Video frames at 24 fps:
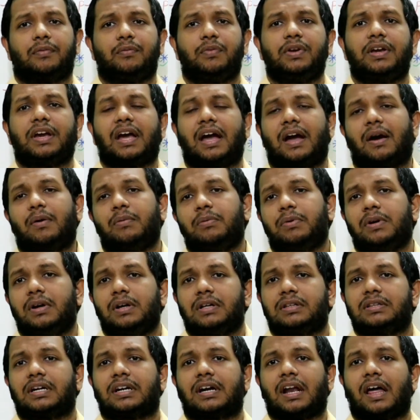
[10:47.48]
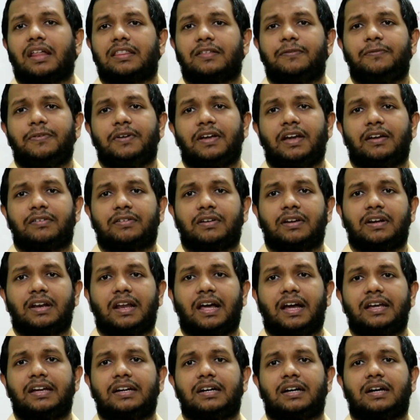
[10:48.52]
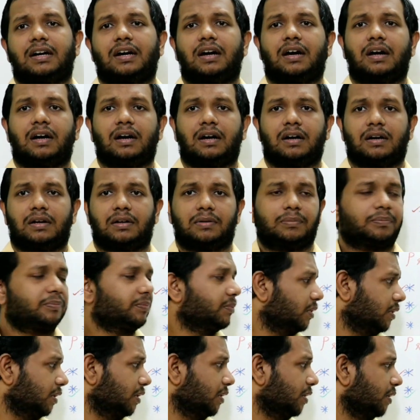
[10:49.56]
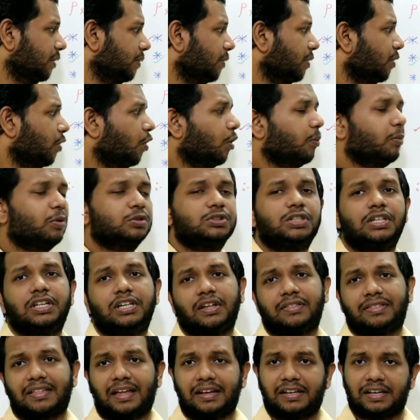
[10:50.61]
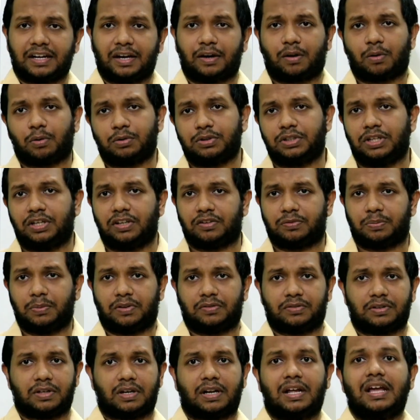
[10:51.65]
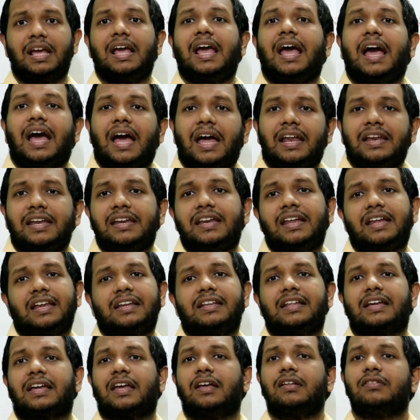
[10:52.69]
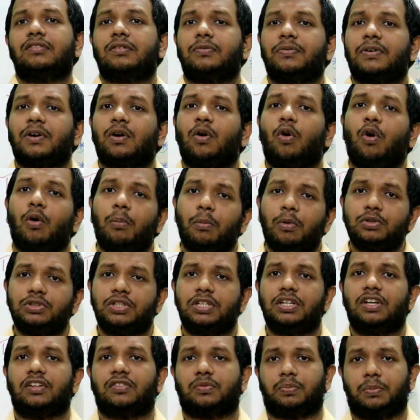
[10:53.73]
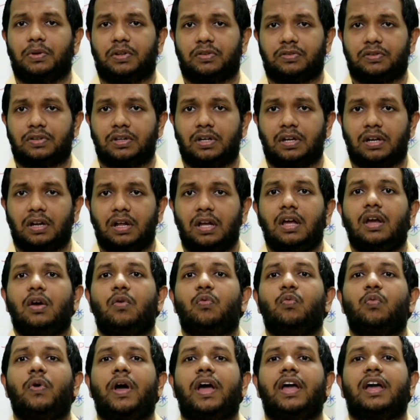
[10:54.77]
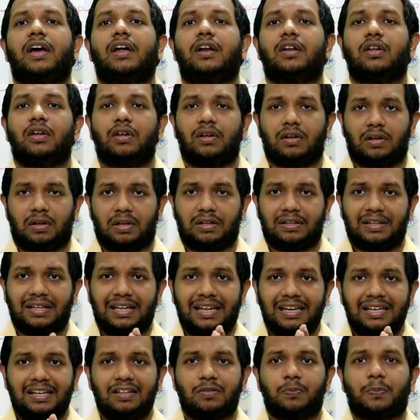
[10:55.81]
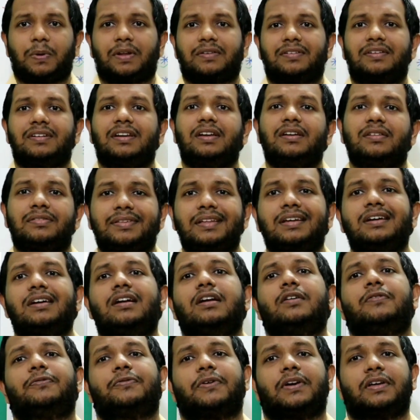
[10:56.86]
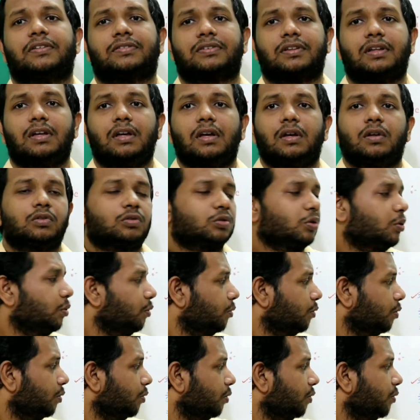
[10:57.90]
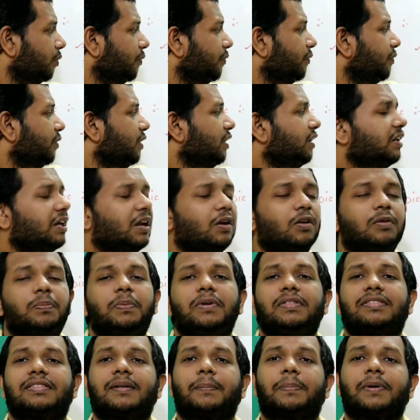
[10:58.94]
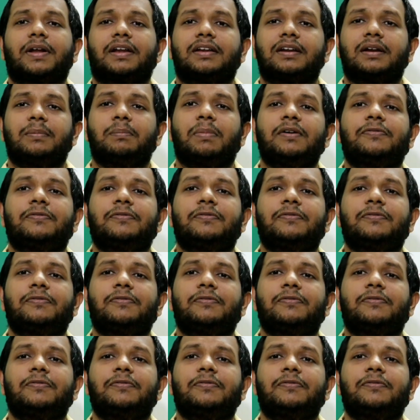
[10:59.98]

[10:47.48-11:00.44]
we have the classification like homogeneous and heterogeneous mixture. And in the case of a homogeneous mixture, where it is present in single phase, so it cannot be separated